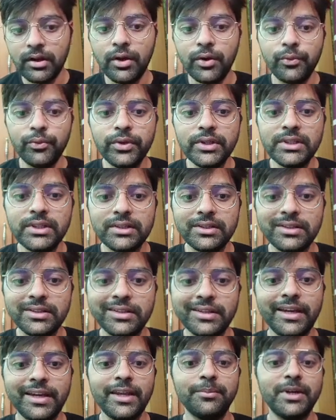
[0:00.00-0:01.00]
with
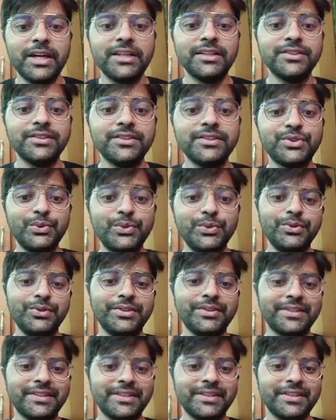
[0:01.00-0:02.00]
n minus 2
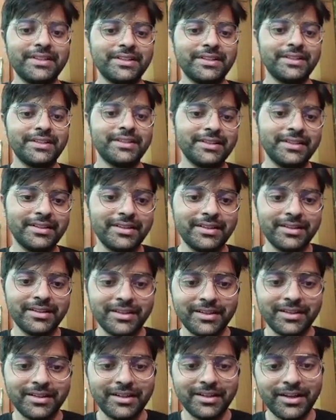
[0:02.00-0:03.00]

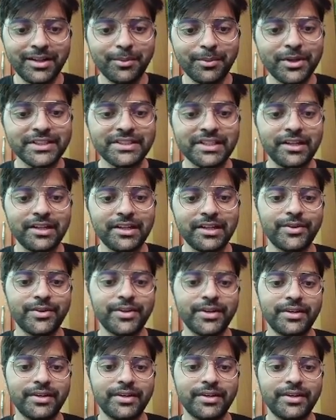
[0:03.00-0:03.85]
numbers left.